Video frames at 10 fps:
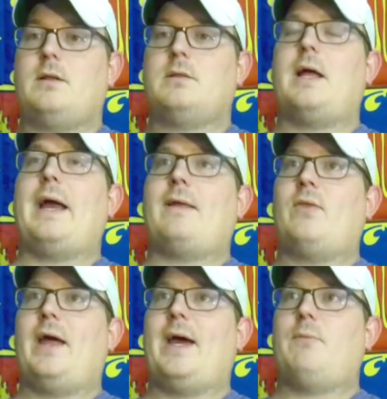Like
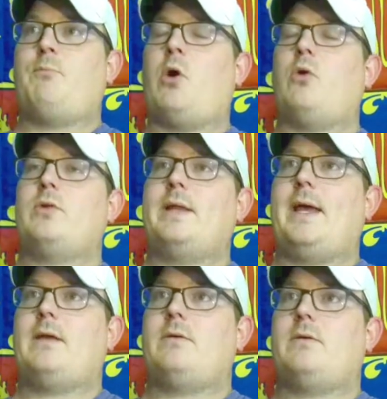that Poland
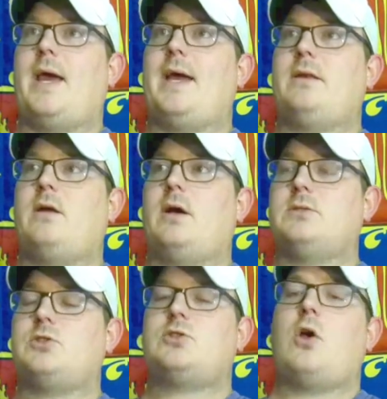had had done
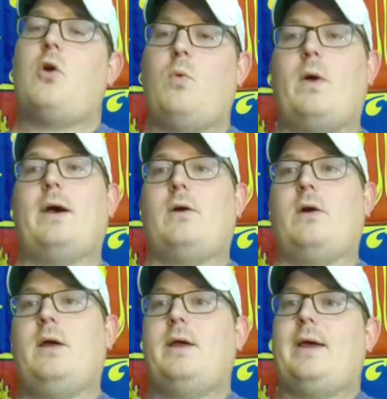so
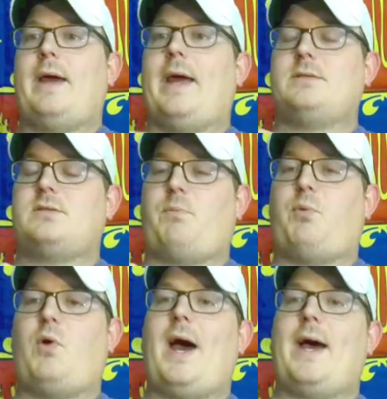well and
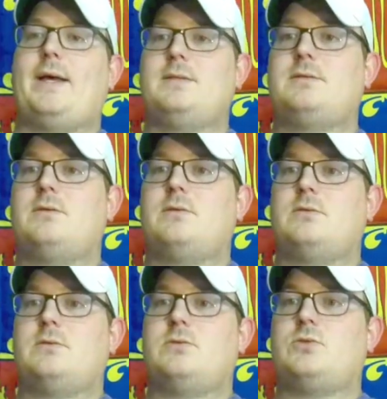surprised
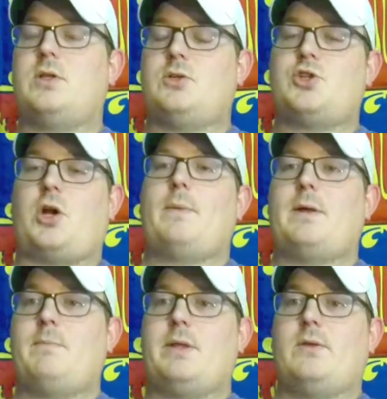the
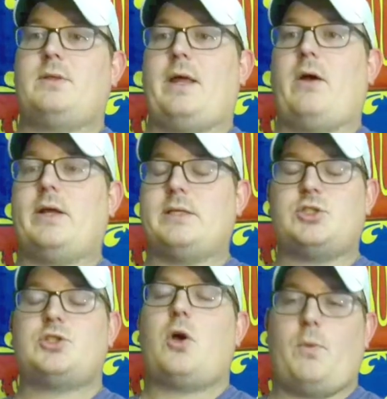German military
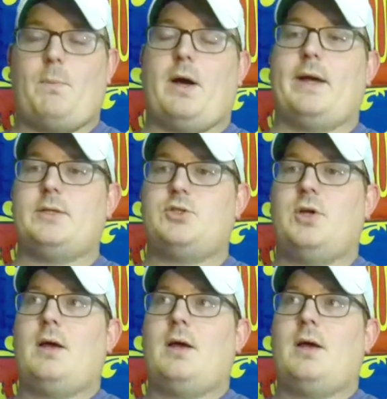so much